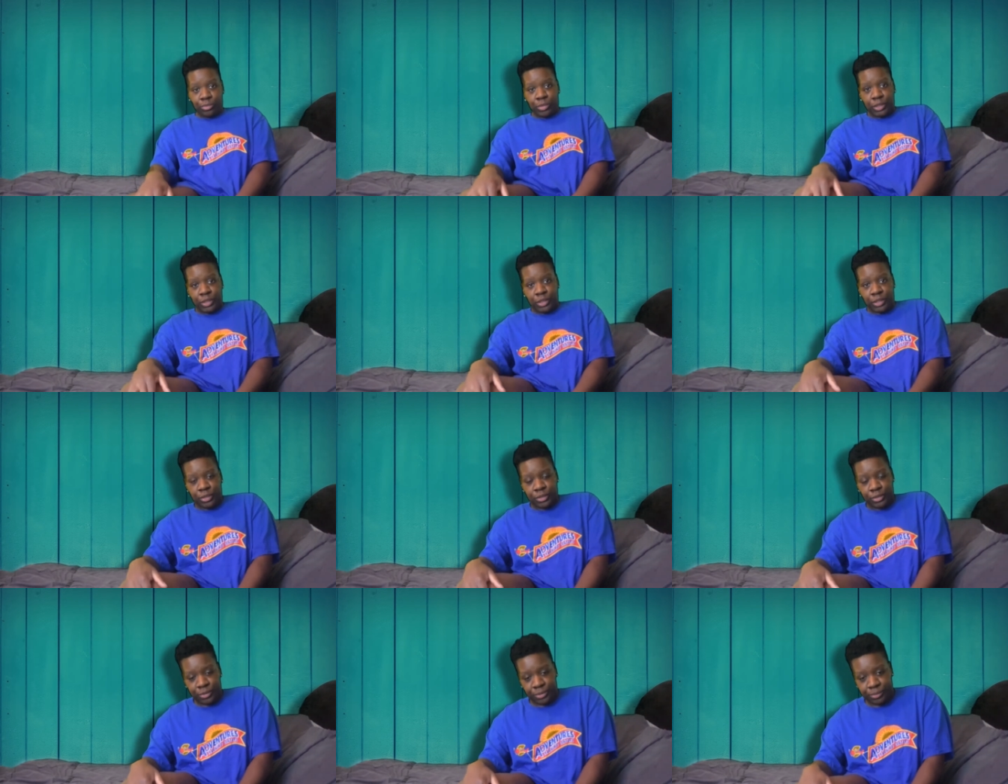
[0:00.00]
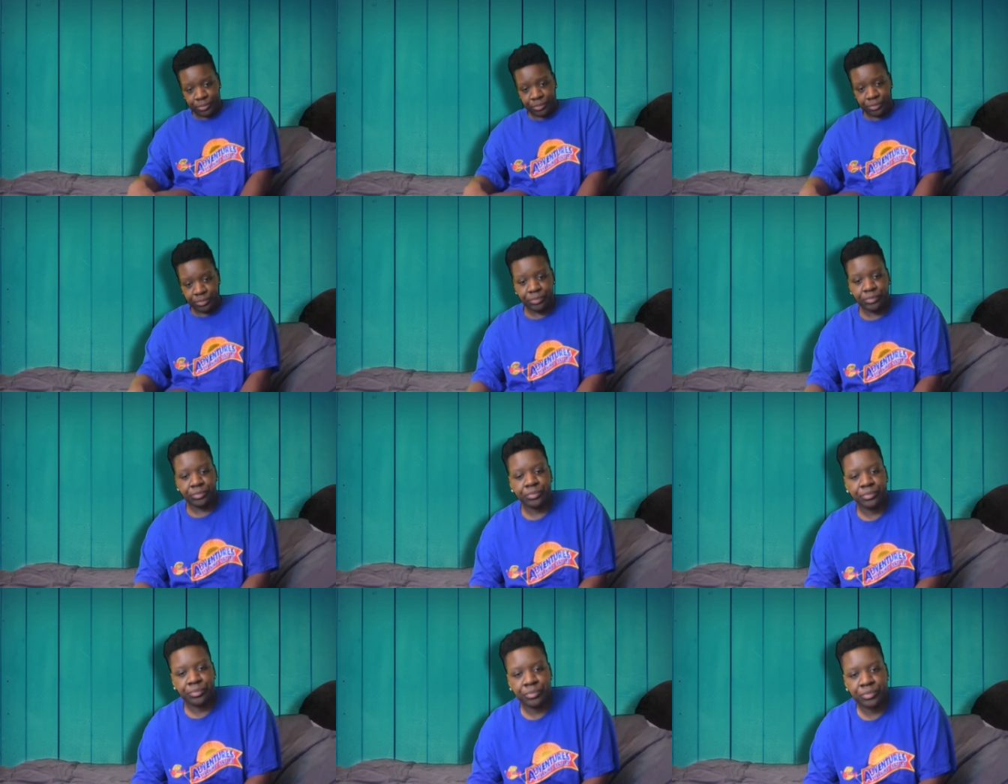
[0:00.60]
But um,
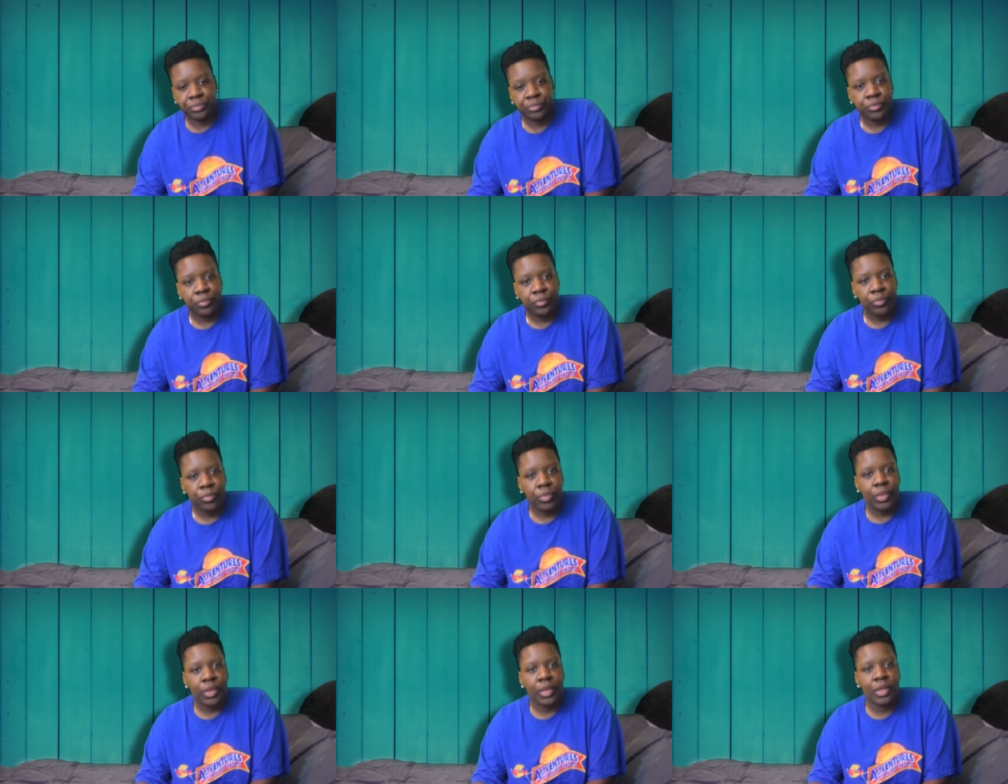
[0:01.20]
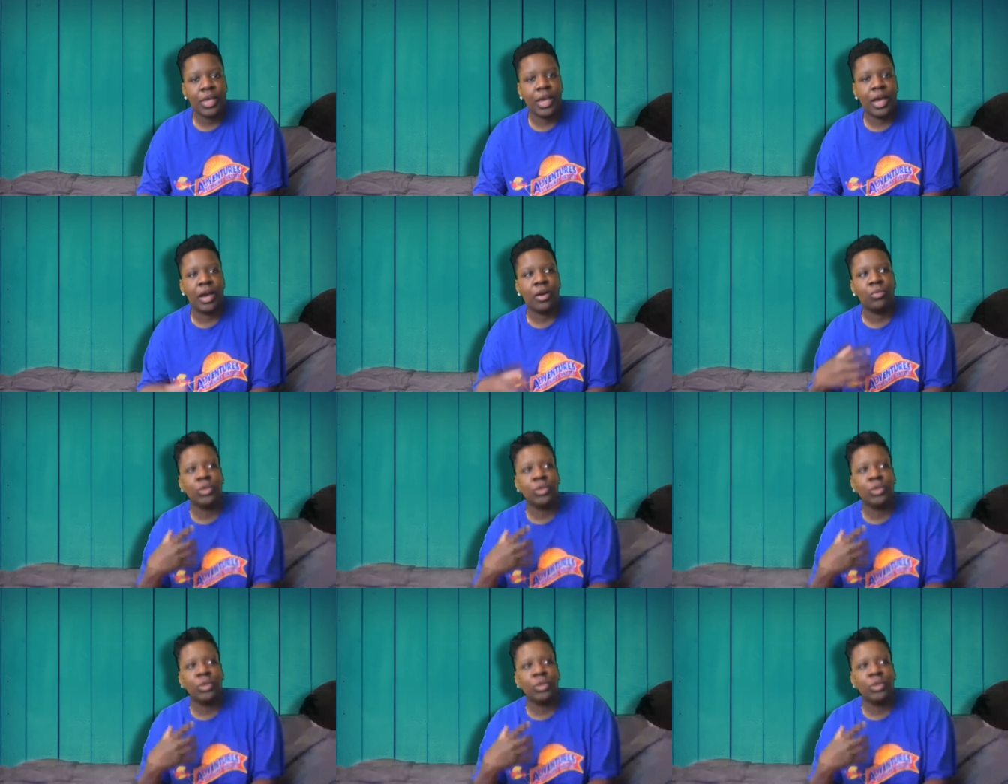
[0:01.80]
yeah, I